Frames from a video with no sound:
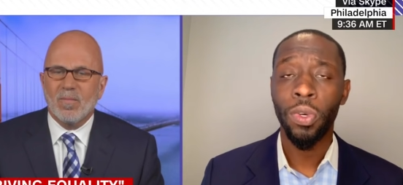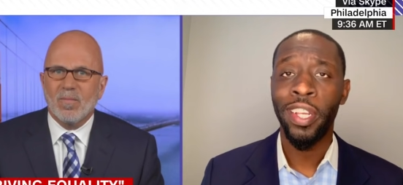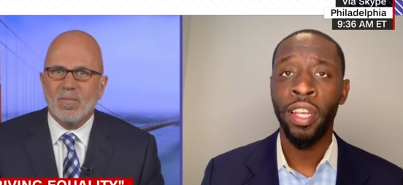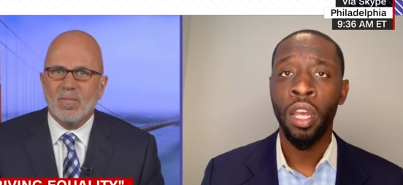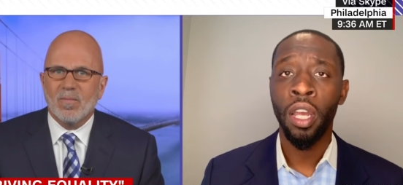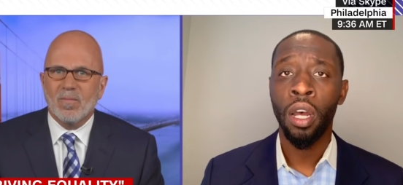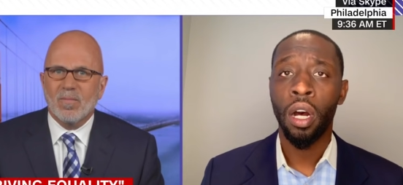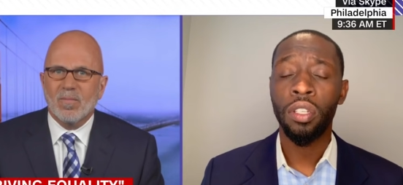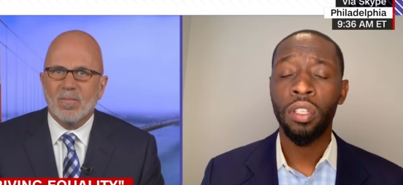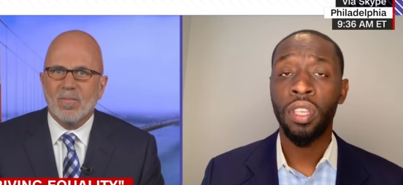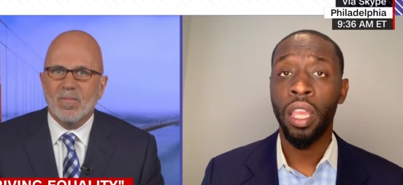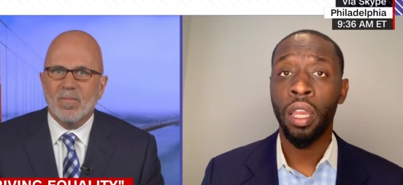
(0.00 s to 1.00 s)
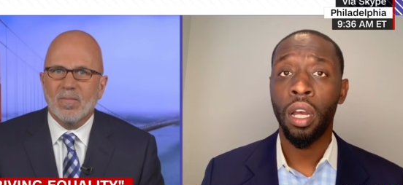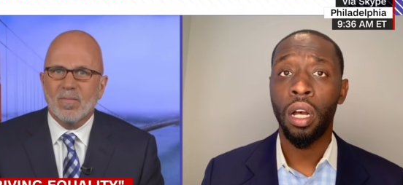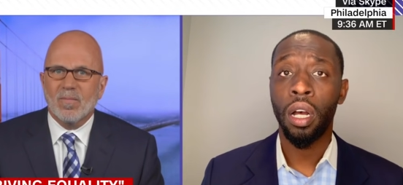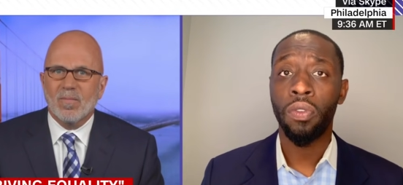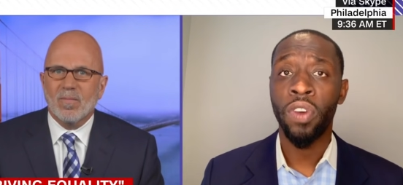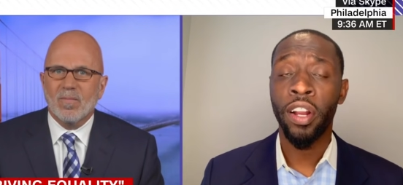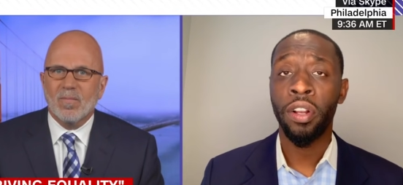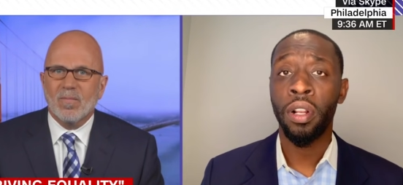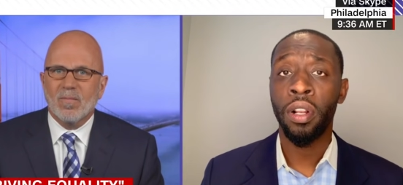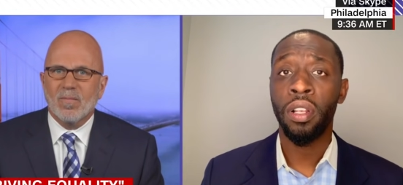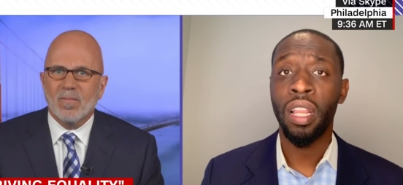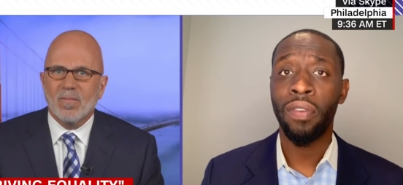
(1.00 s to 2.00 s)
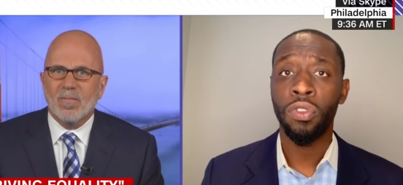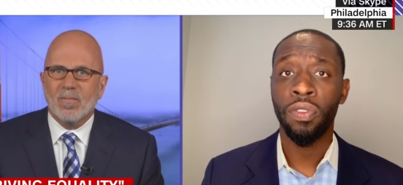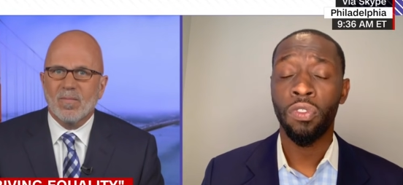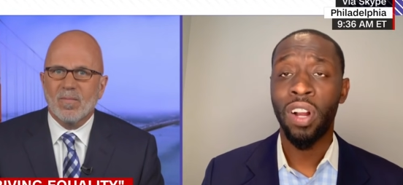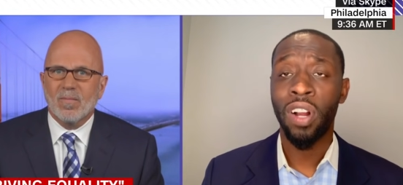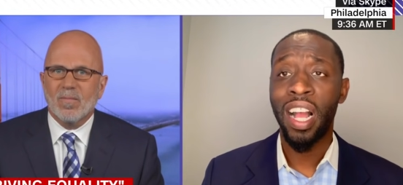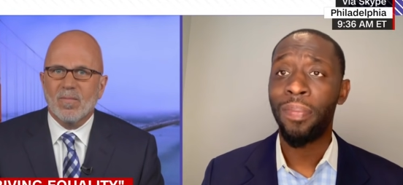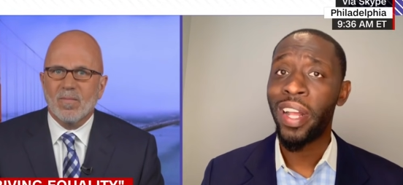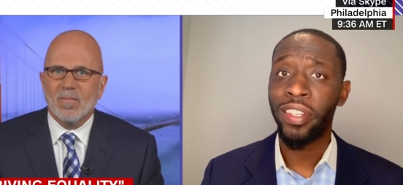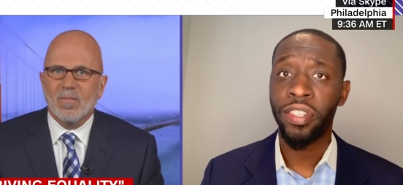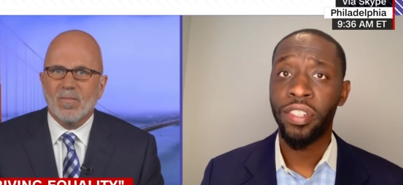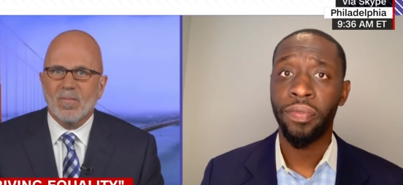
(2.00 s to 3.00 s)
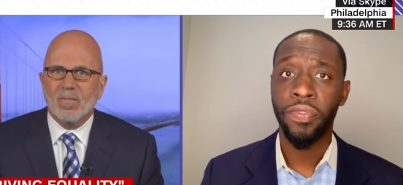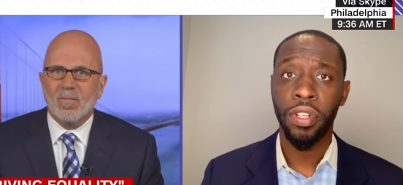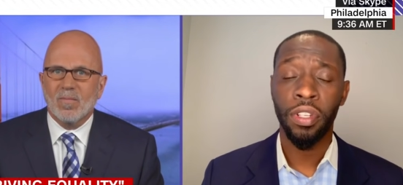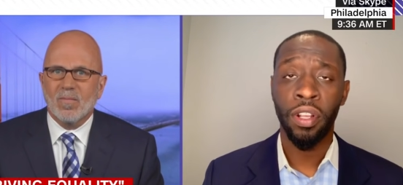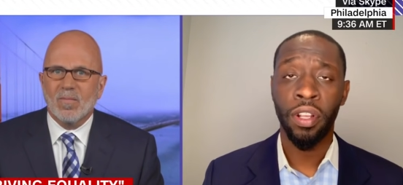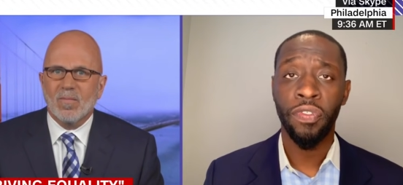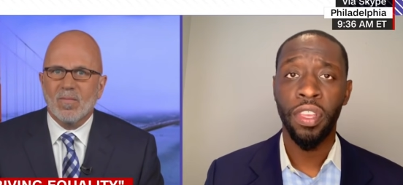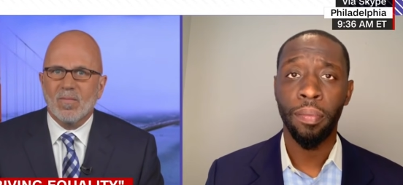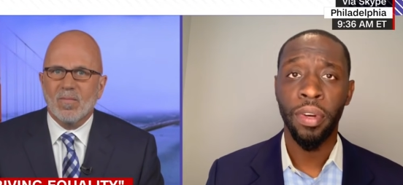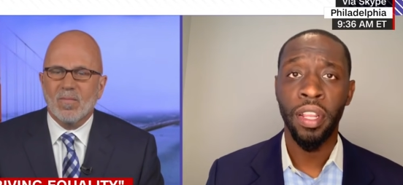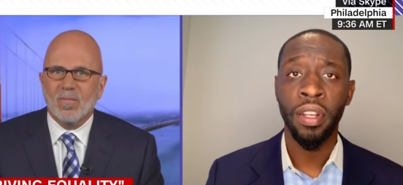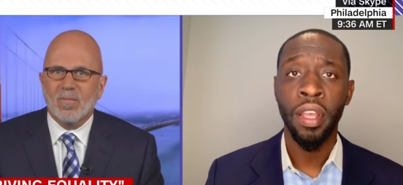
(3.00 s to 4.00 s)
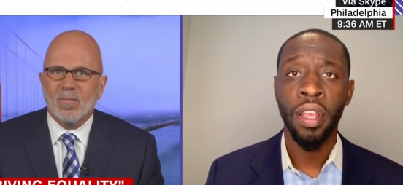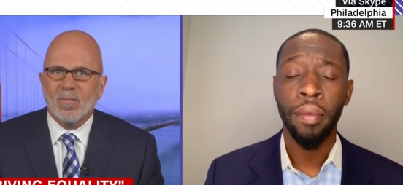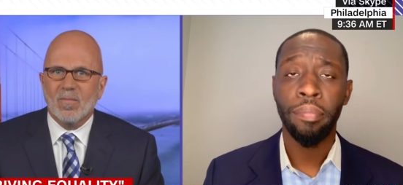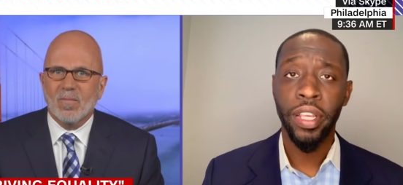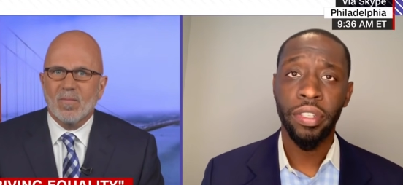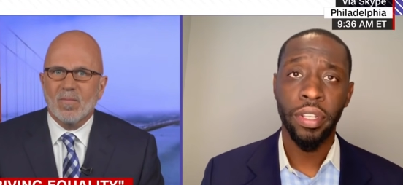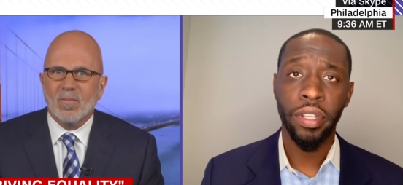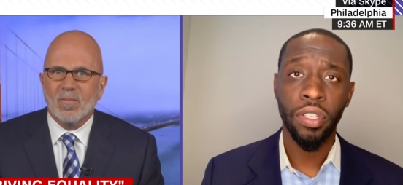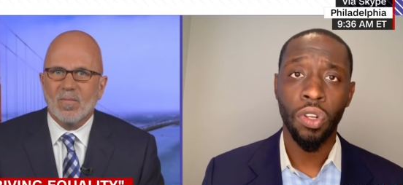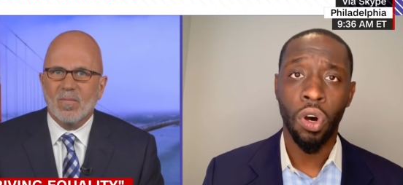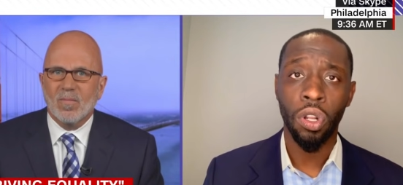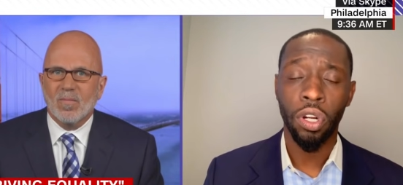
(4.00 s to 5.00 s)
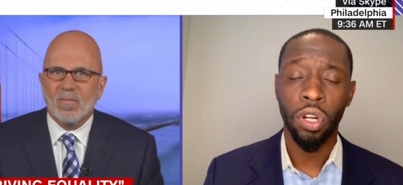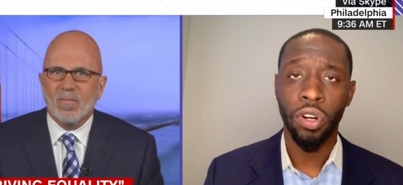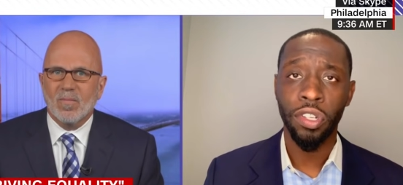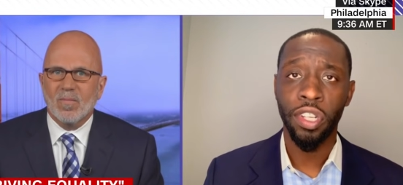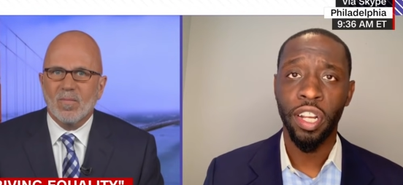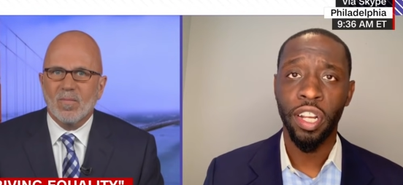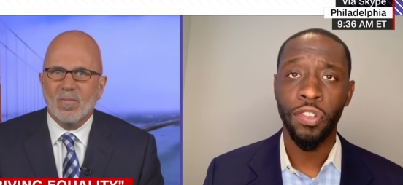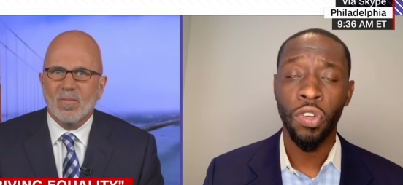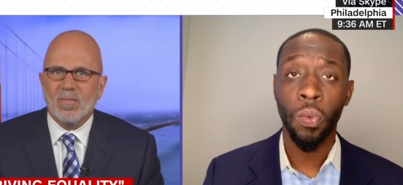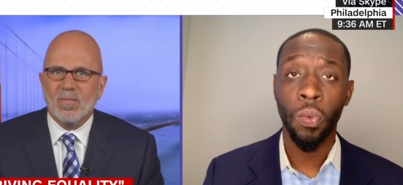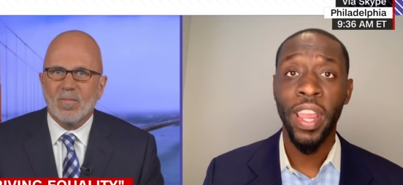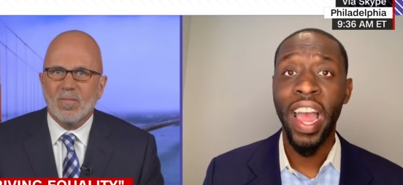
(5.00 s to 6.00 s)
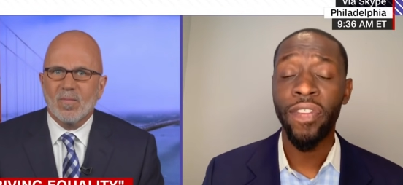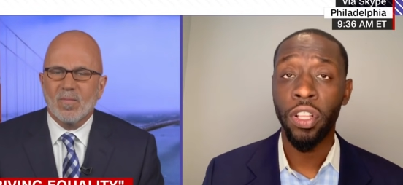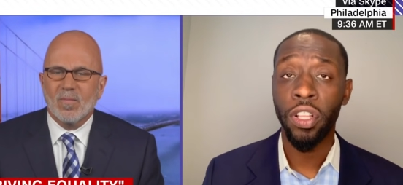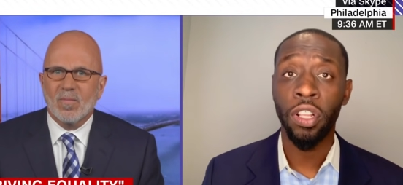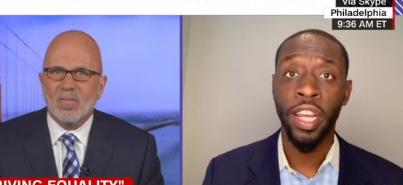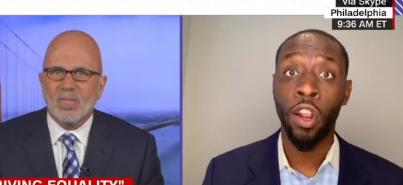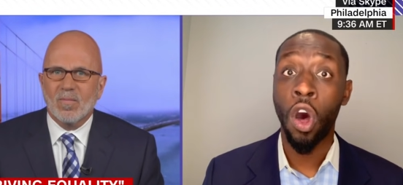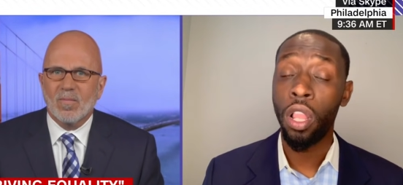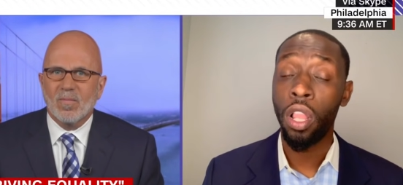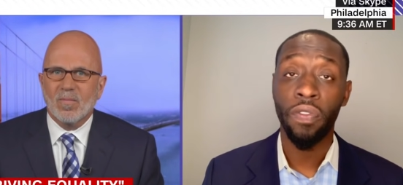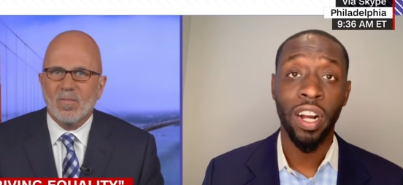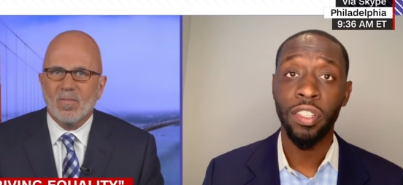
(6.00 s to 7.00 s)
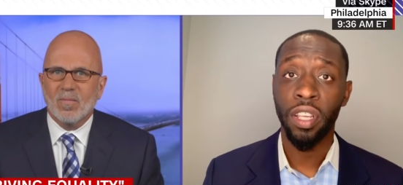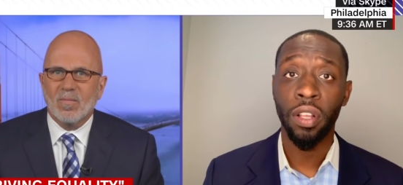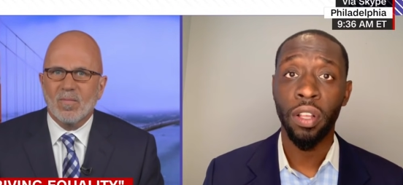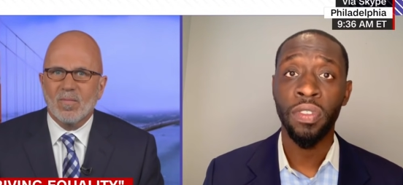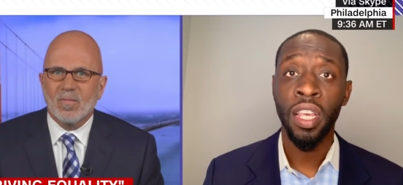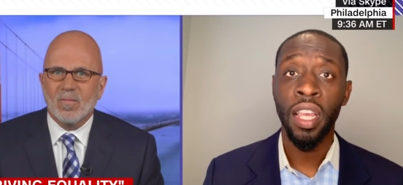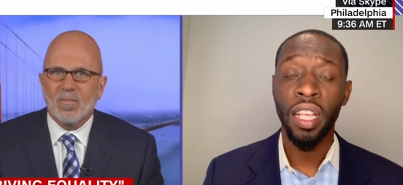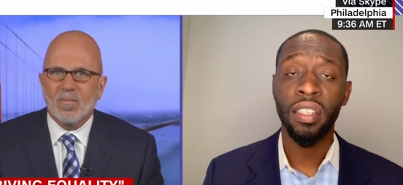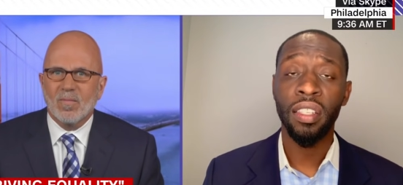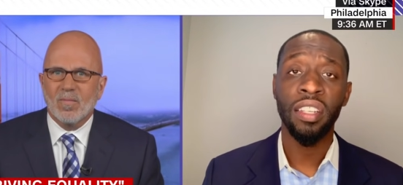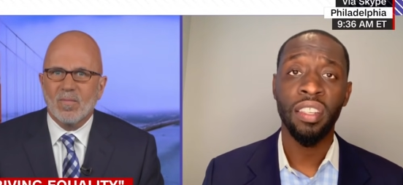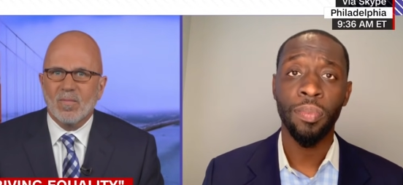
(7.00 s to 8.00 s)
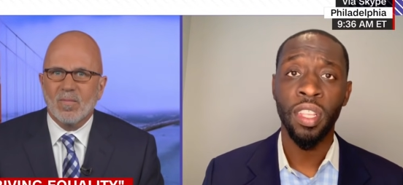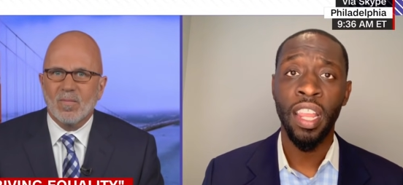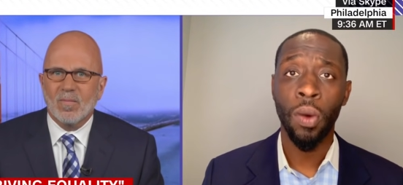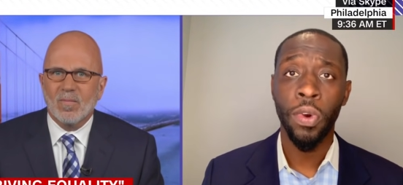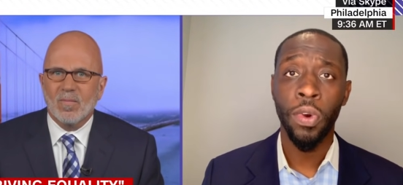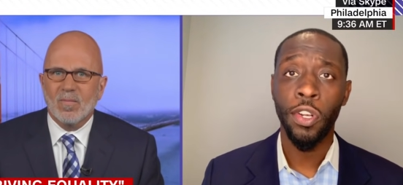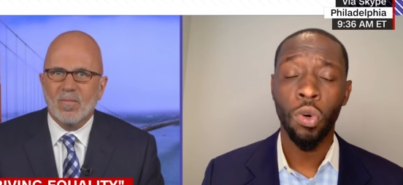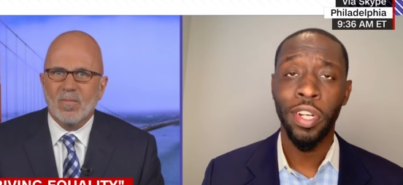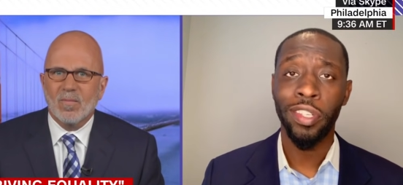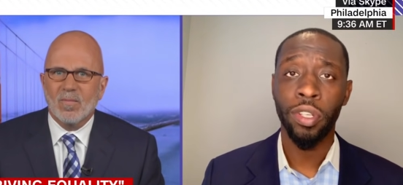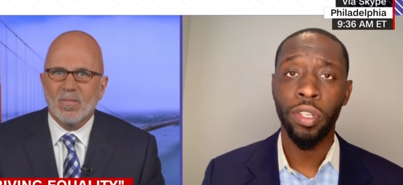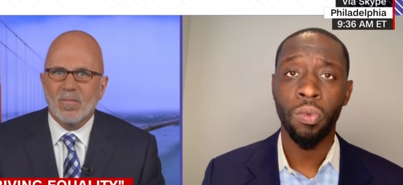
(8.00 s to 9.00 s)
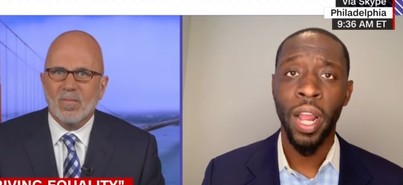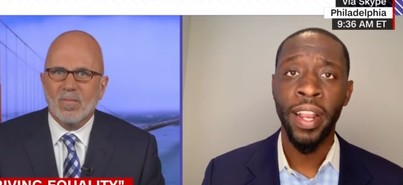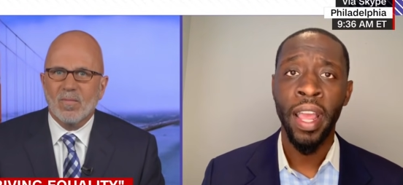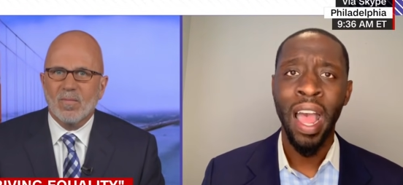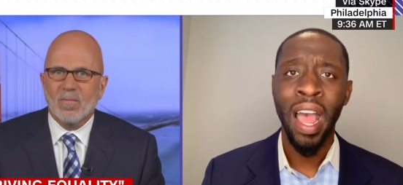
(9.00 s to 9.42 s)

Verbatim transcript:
Speaker 1: We are seeing uh, record levels of crime, not just in Philadelphia, but in big cities all across the country. And we have to look at all of ourselves and say something that we're doing isn't right.